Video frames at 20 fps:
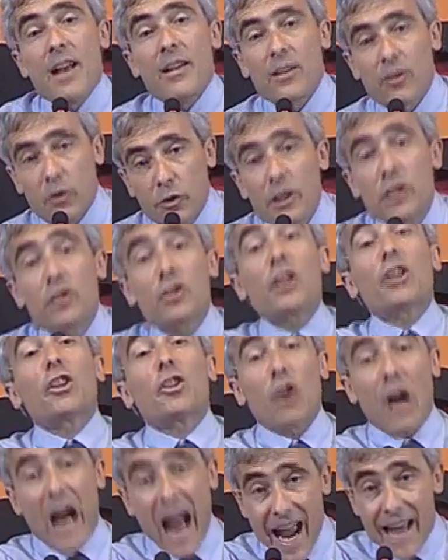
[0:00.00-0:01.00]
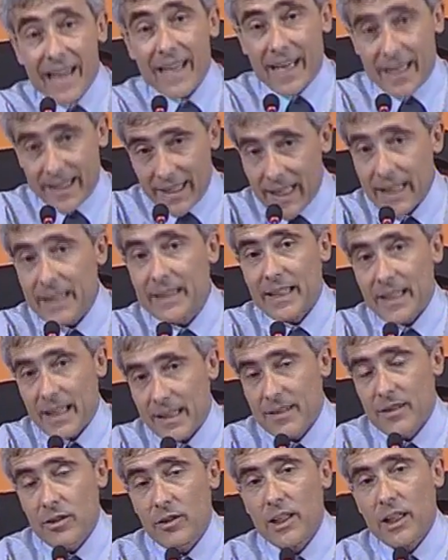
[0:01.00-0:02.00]
the performance, and the
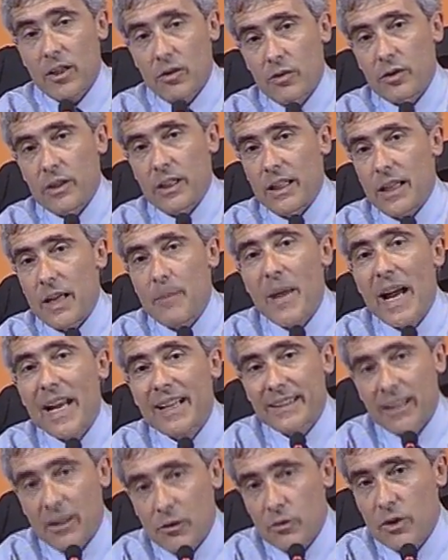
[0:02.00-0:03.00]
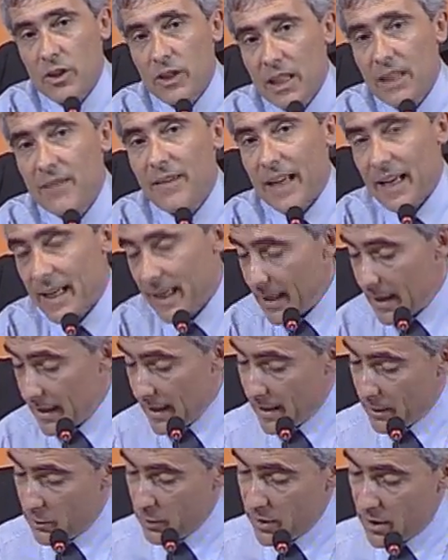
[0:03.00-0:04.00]
success uh, of the person. And
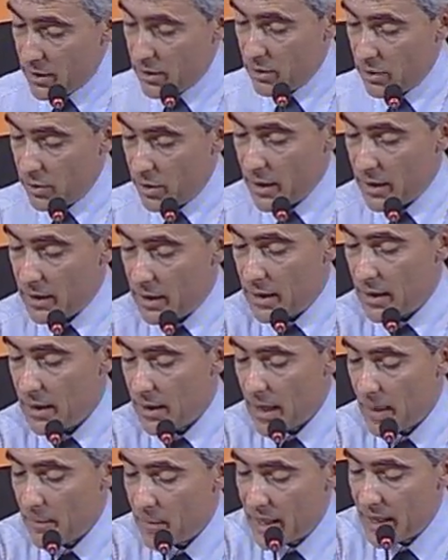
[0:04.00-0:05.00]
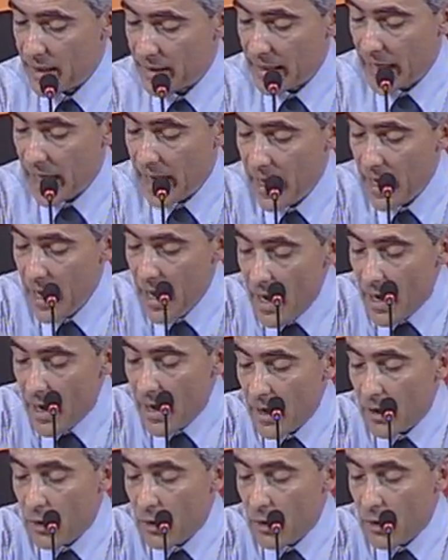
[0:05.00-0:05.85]
they also uh, affect